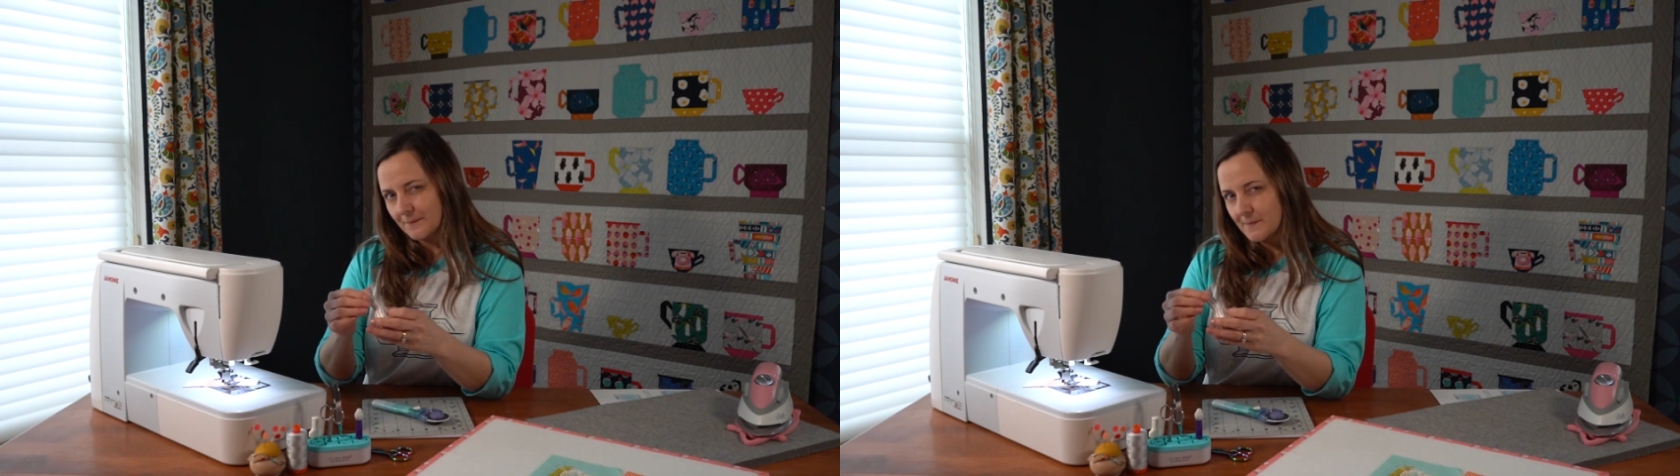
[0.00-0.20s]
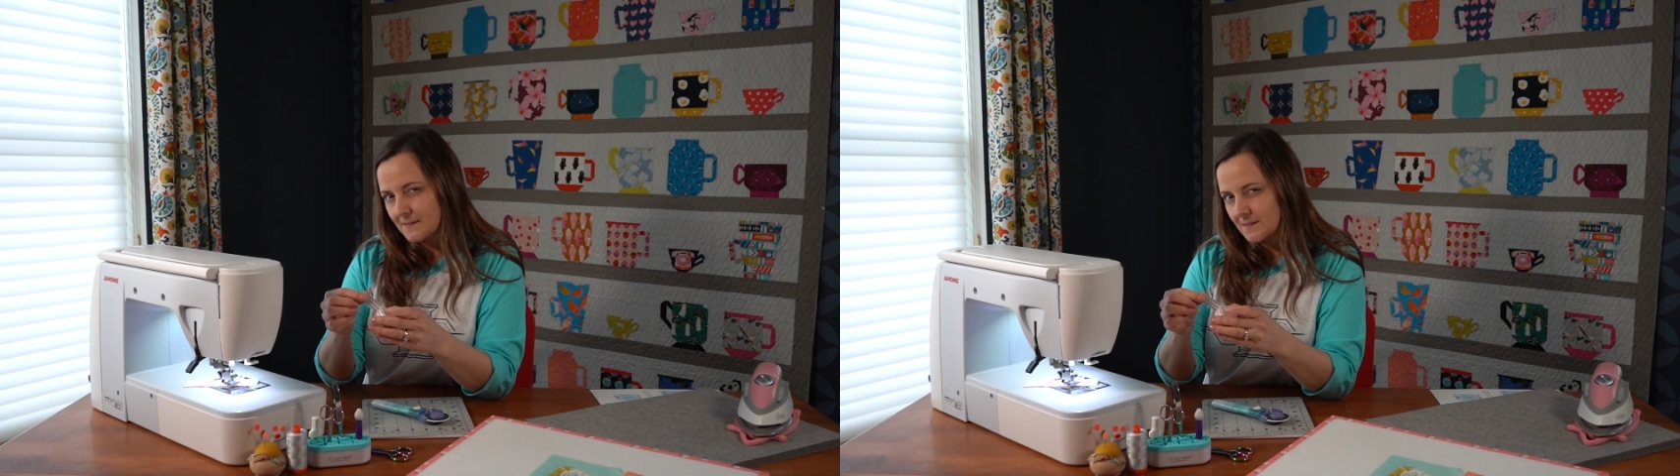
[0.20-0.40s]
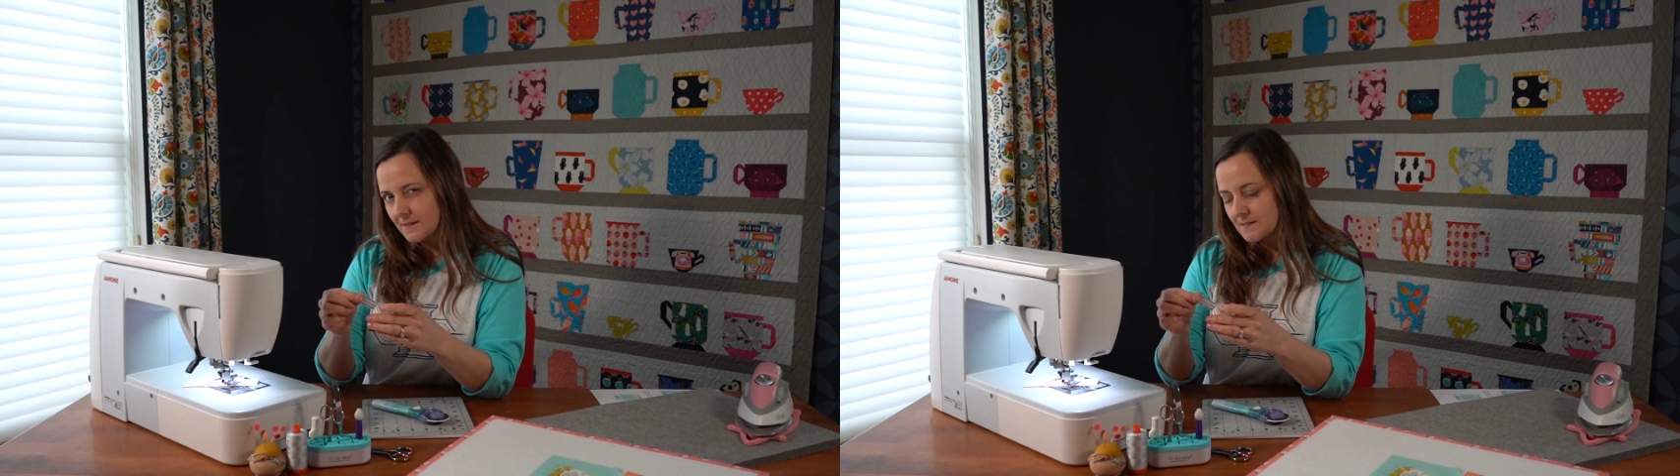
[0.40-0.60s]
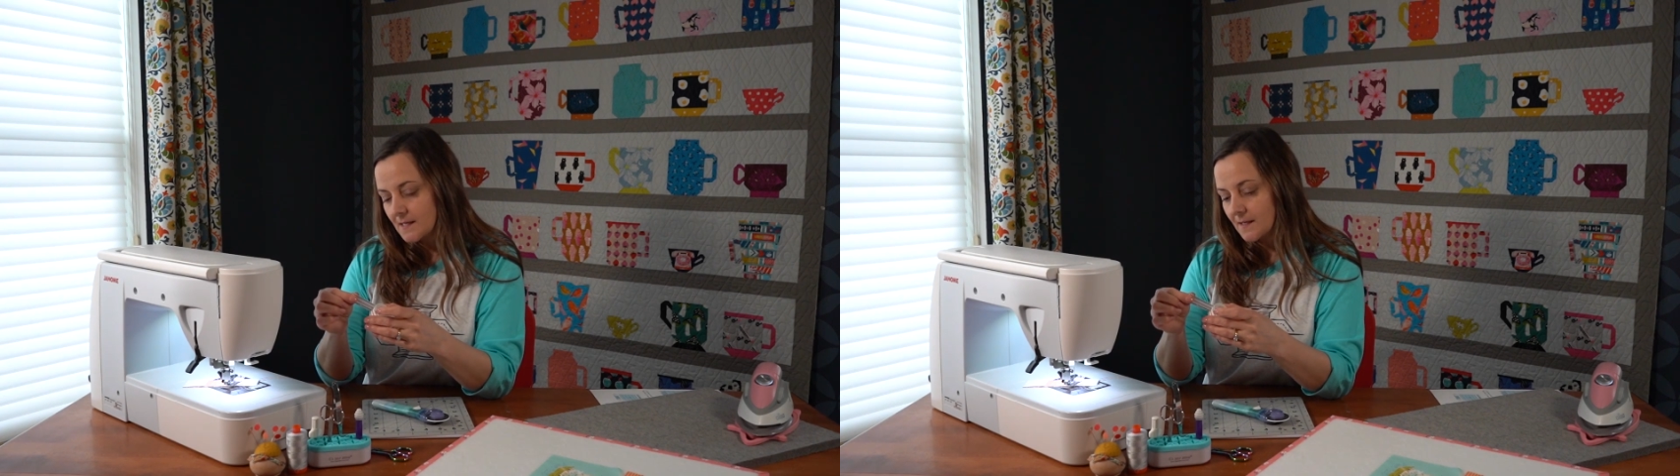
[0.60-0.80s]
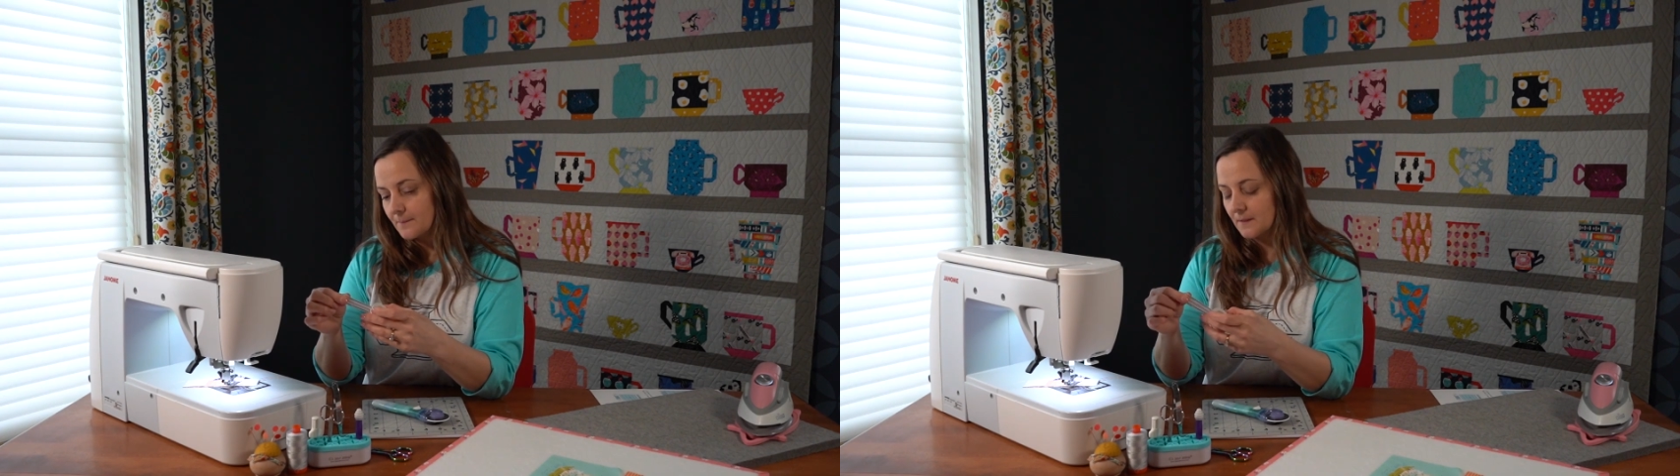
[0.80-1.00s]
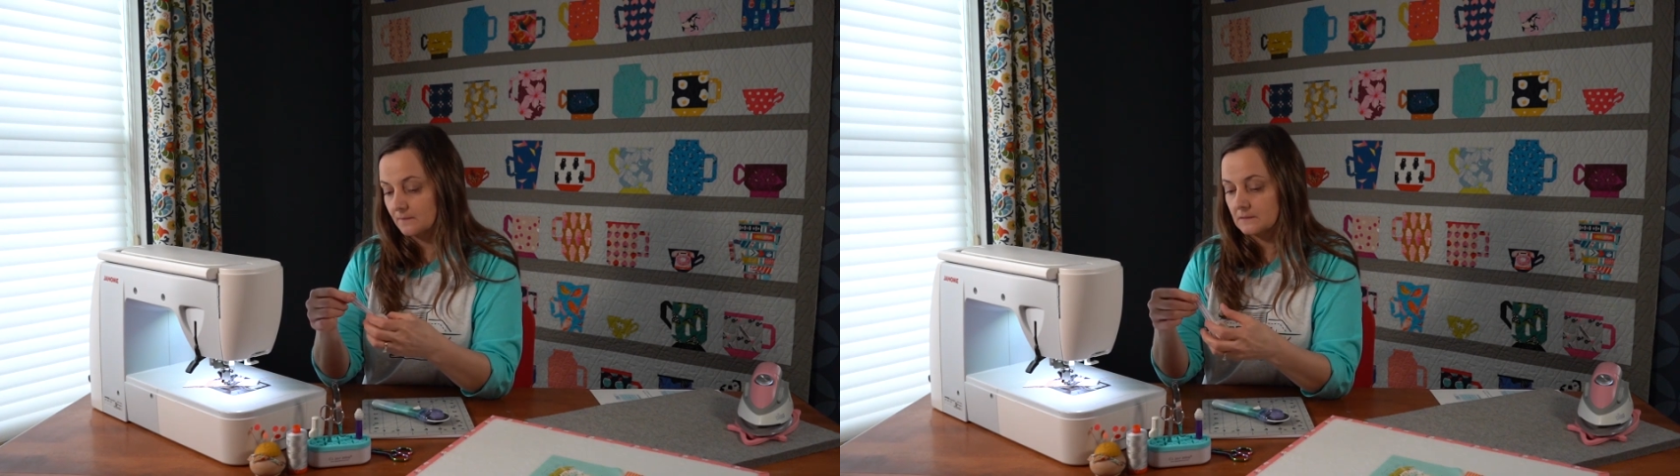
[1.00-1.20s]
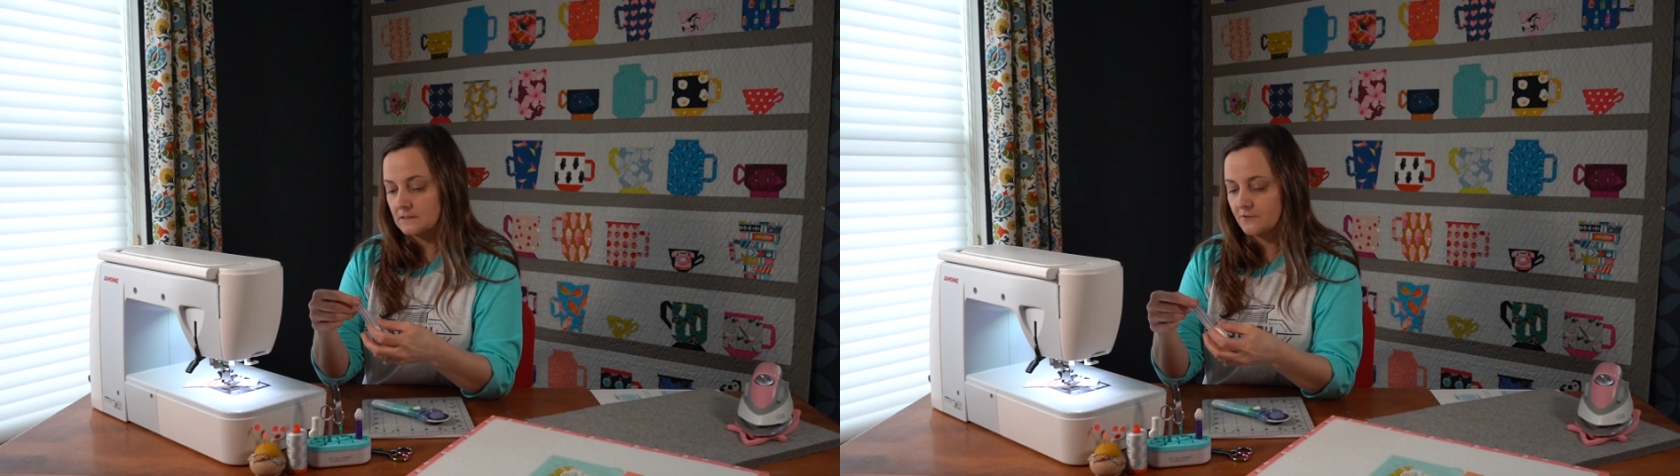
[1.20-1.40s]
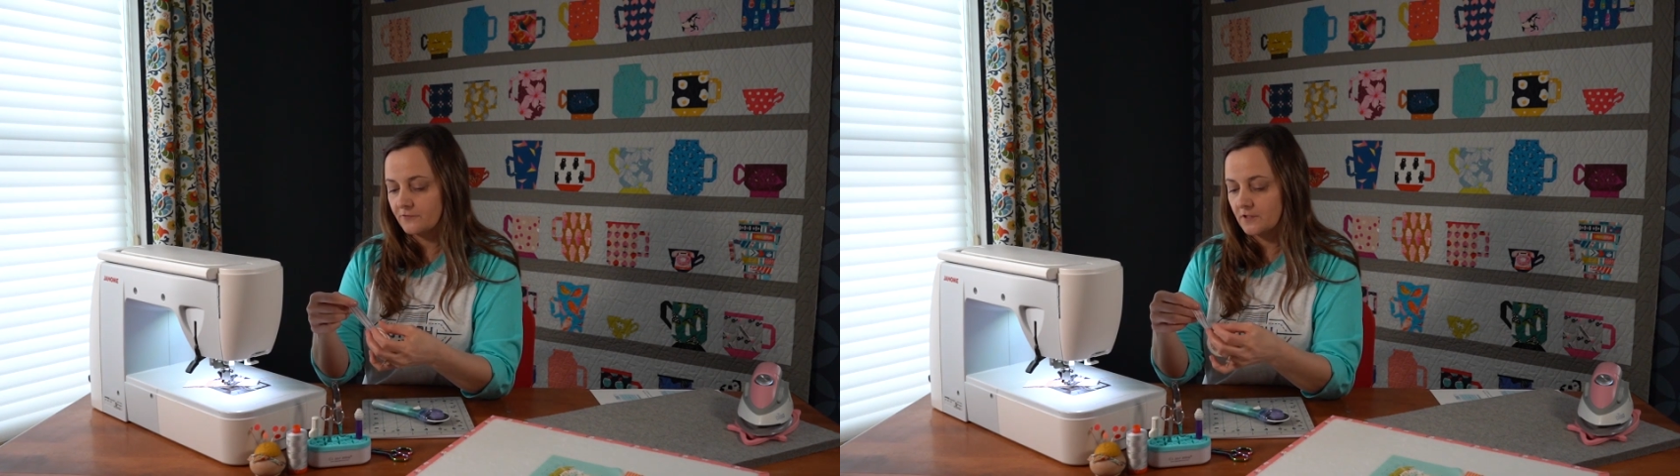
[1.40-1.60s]
masking tape, but a little
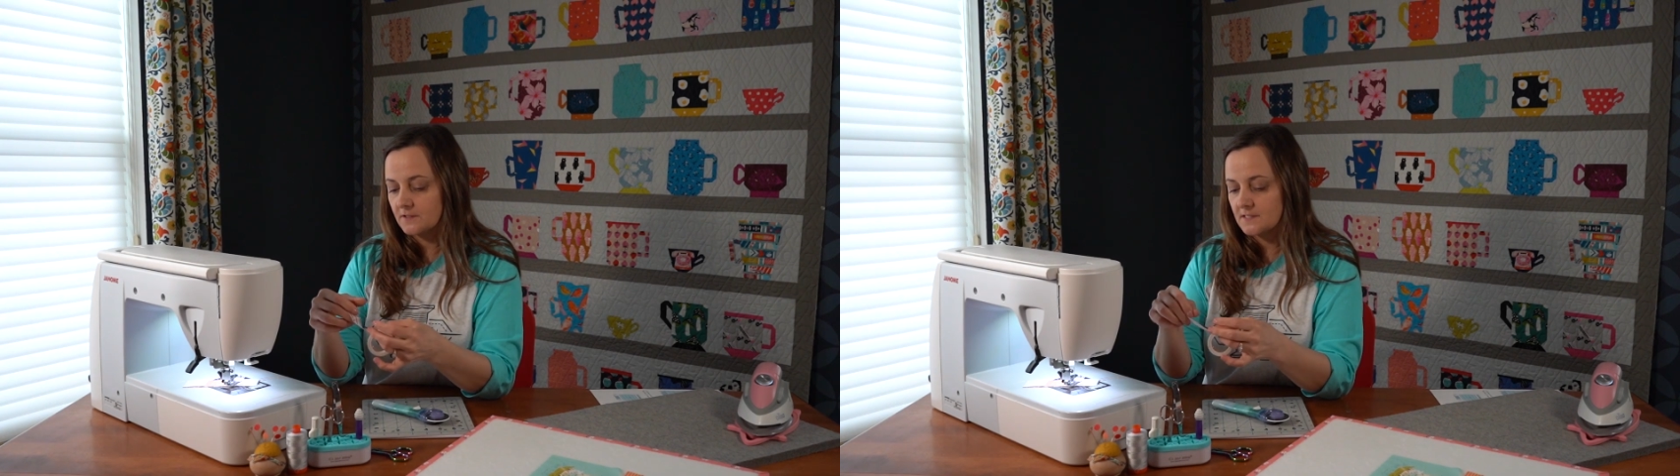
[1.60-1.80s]
different.